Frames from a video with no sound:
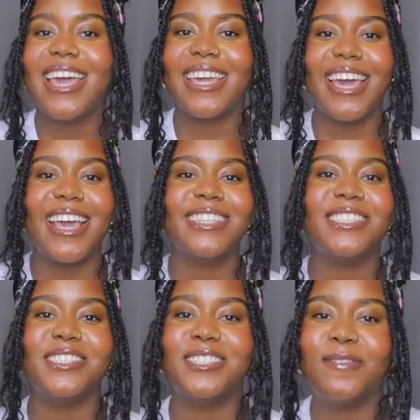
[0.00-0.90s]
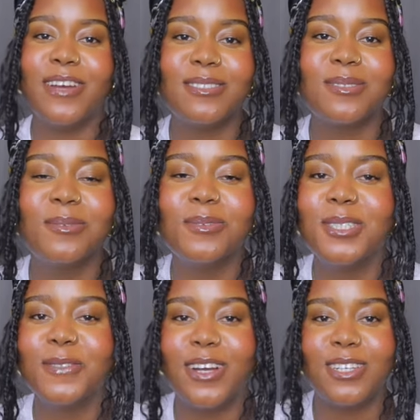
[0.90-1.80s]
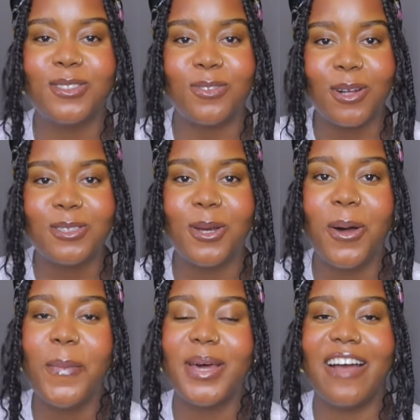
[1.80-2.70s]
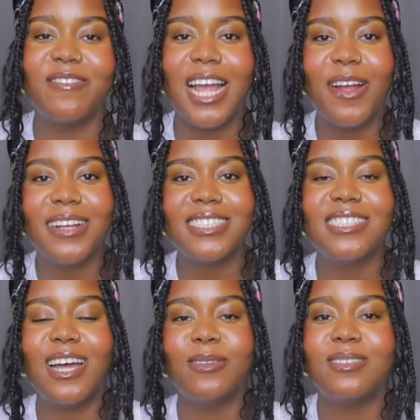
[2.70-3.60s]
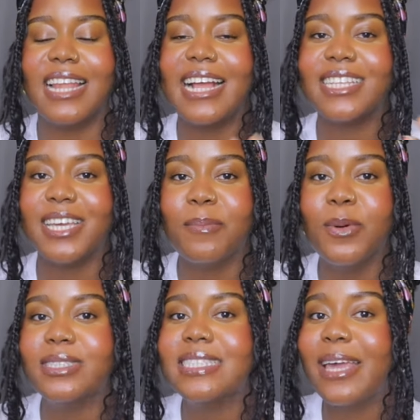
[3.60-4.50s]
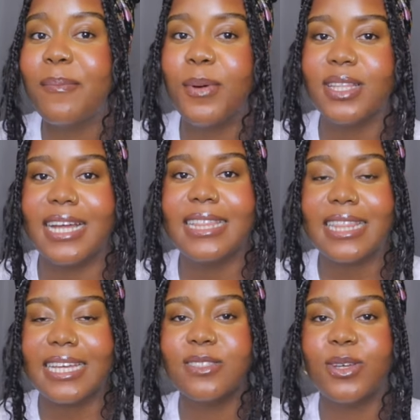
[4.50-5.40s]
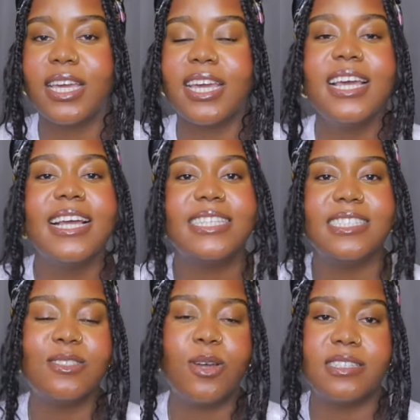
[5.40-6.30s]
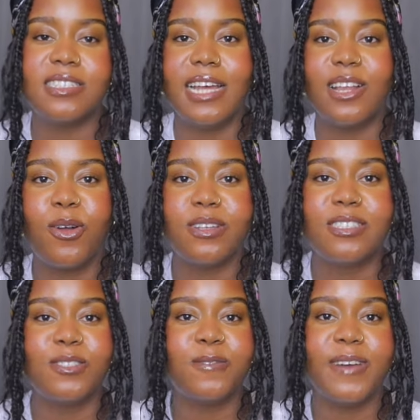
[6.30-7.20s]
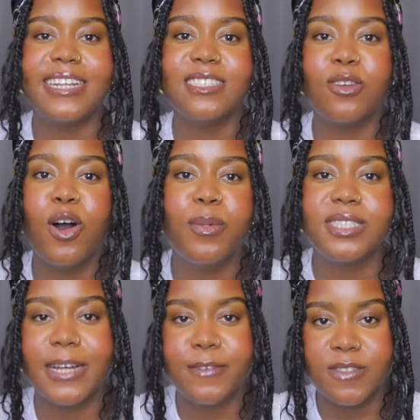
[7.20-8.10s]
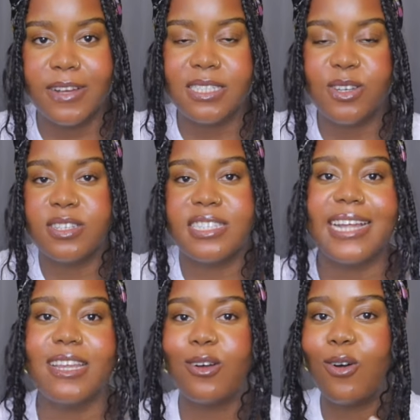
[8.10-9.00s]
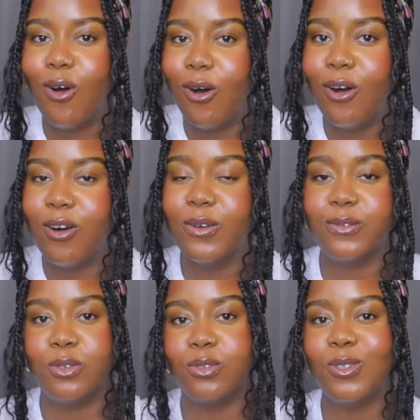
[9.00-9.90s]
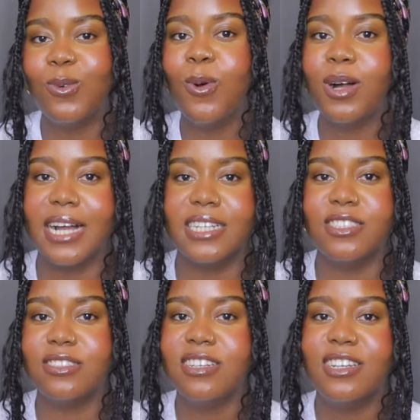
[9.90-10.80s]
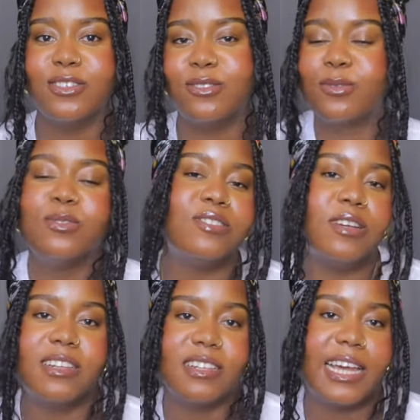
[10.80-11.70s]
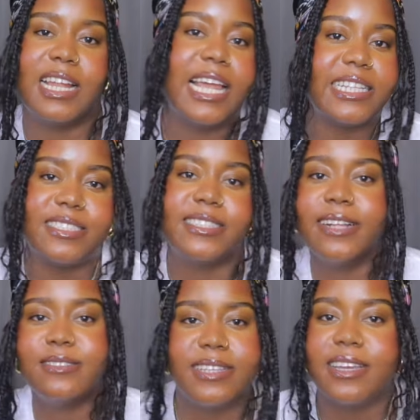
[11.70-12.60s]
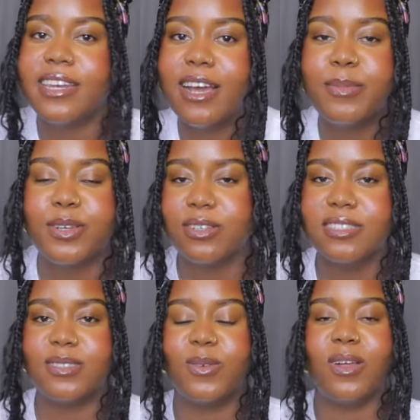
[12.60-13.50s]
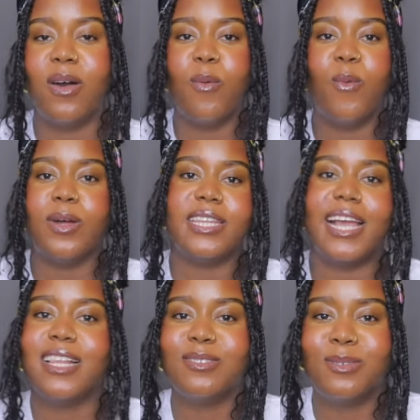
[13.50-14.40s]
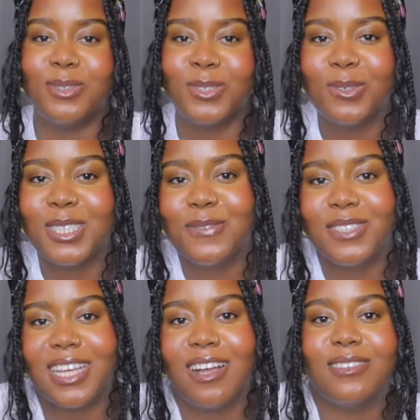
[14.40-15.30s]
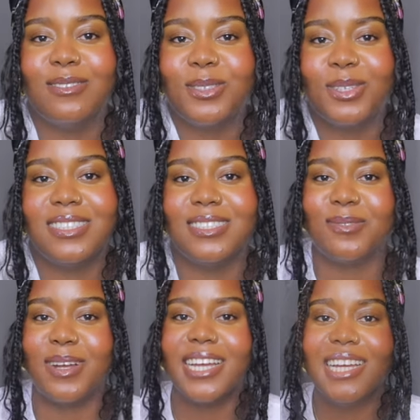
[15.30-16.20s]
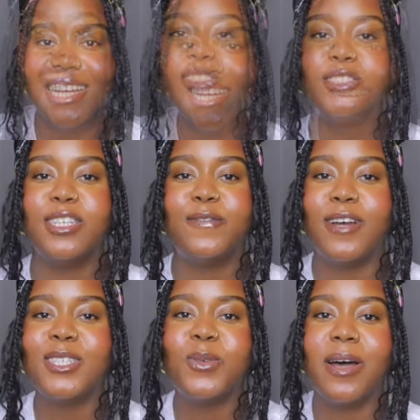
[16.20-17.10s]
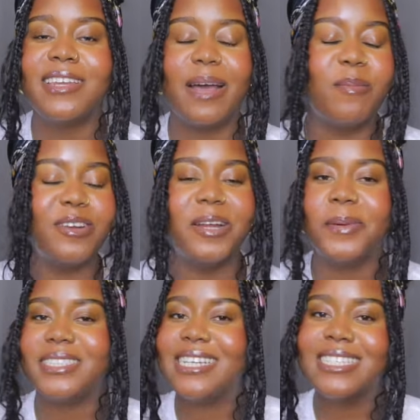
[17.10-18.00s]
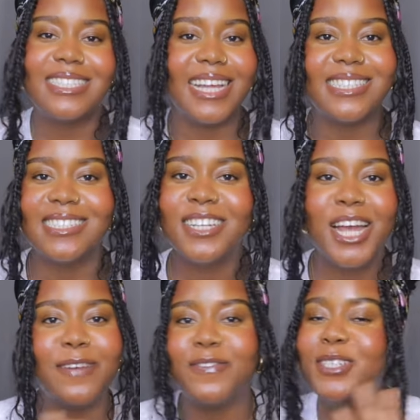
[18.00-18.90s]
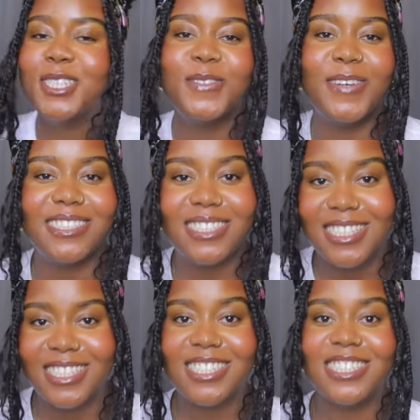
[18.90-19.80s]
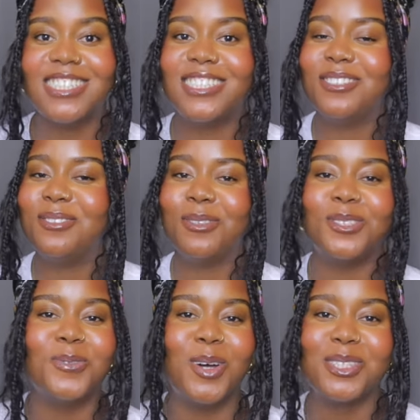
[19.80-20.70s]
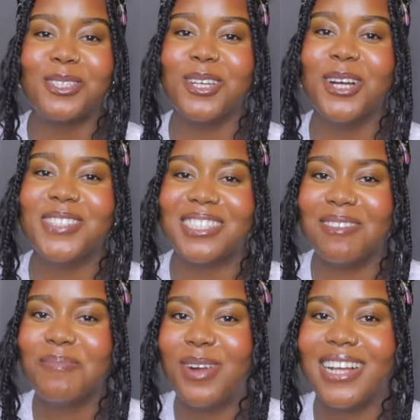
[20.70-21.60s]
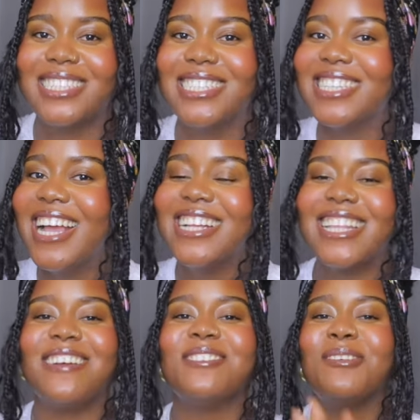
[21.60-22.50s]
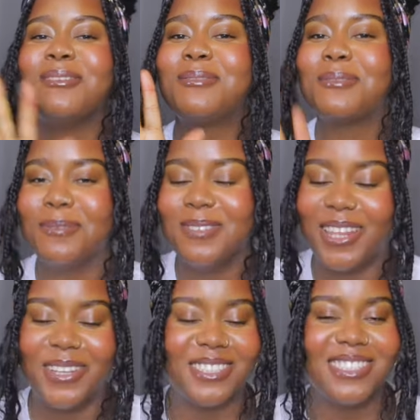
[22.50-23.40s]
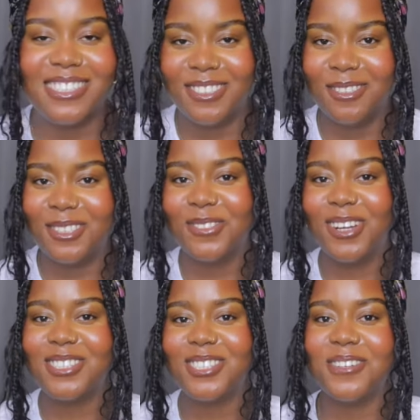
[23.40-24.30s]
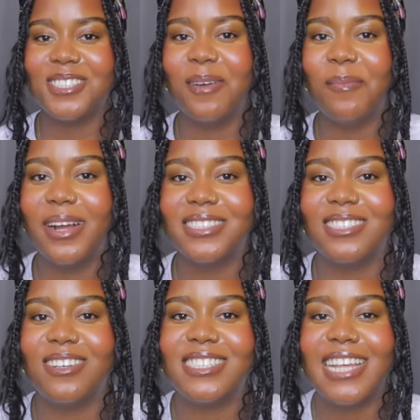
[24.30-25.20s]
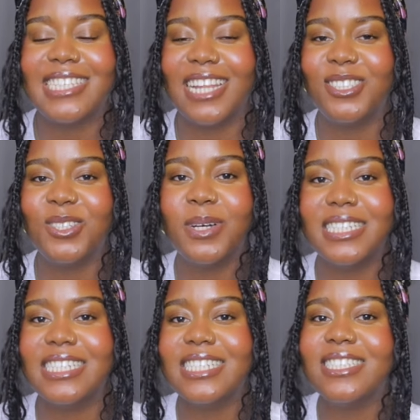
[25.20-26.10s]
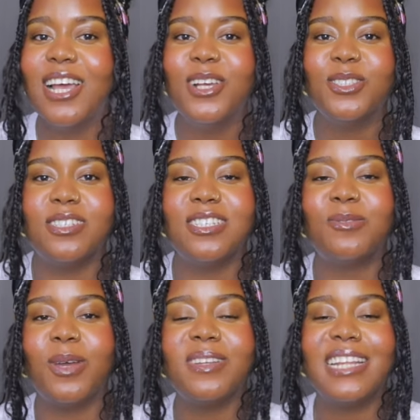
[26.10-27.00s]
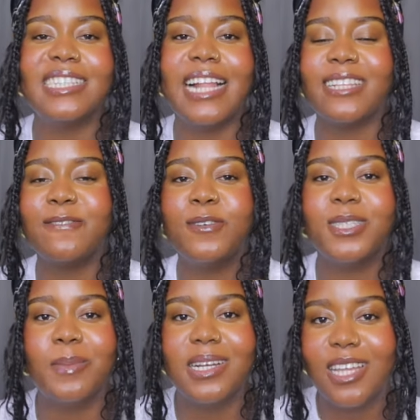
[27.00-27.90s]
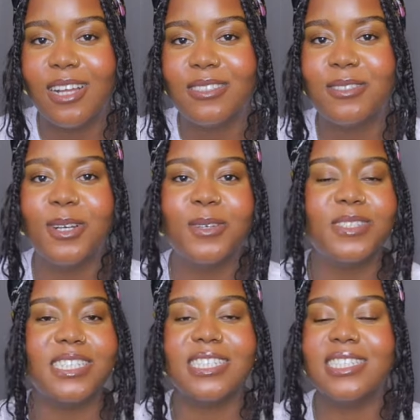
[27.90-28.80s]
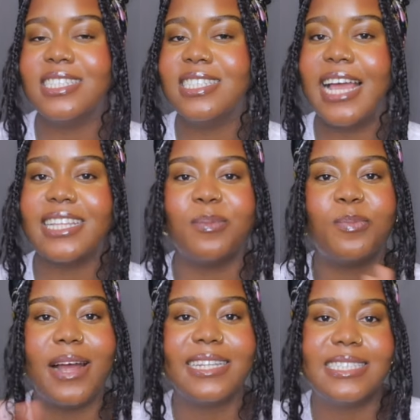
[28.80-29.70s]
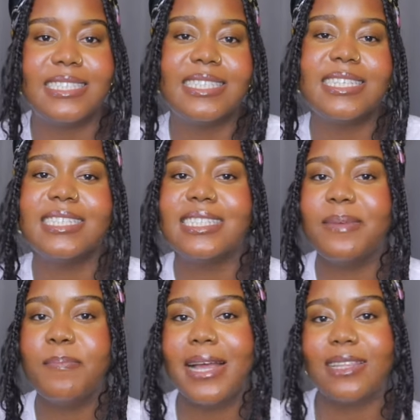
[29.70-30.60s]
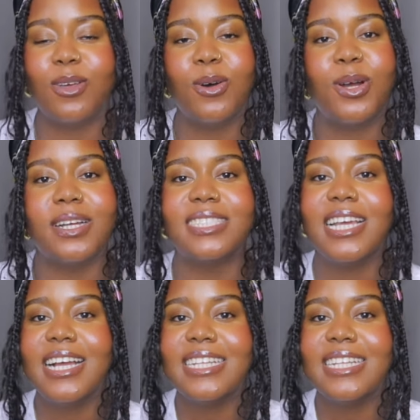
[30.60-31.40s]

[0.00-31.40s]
Again, different school, different structure, but I've narrowed it down to like the most important things, okay? These courses courses you find in almost every university because they are the core of social work, and schools don't kind of like decide to take it out because what the hell is social work if you take out those courses, right? So the first one, I'm 100% certain every university teaches, is social work theories and practice. There is no school that doesn't teach social work theories and practice because that's literally what it is. So this is where we learn like the fundamental theories, like the practices, the methods.